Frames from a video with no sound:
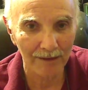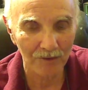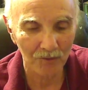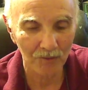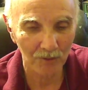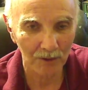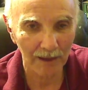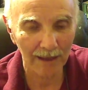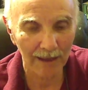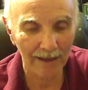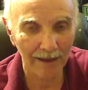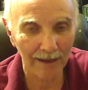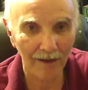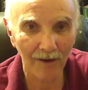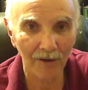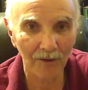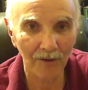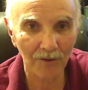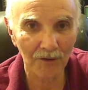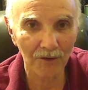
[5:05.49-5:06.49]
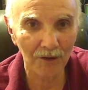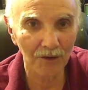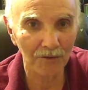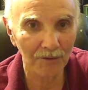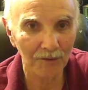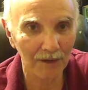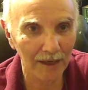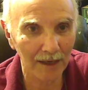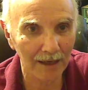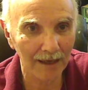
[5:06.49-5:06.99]
really all you
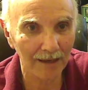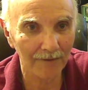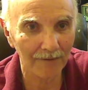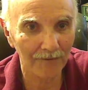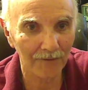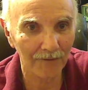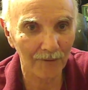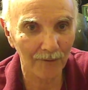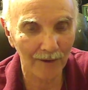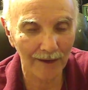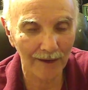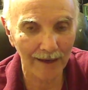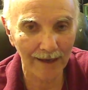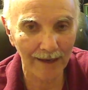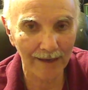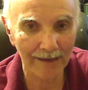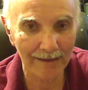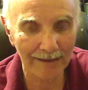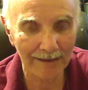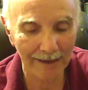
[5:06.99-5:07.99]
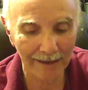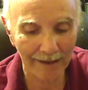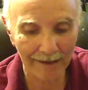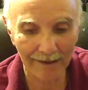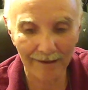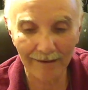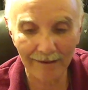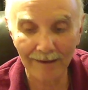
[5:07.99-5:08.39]
need for an antenna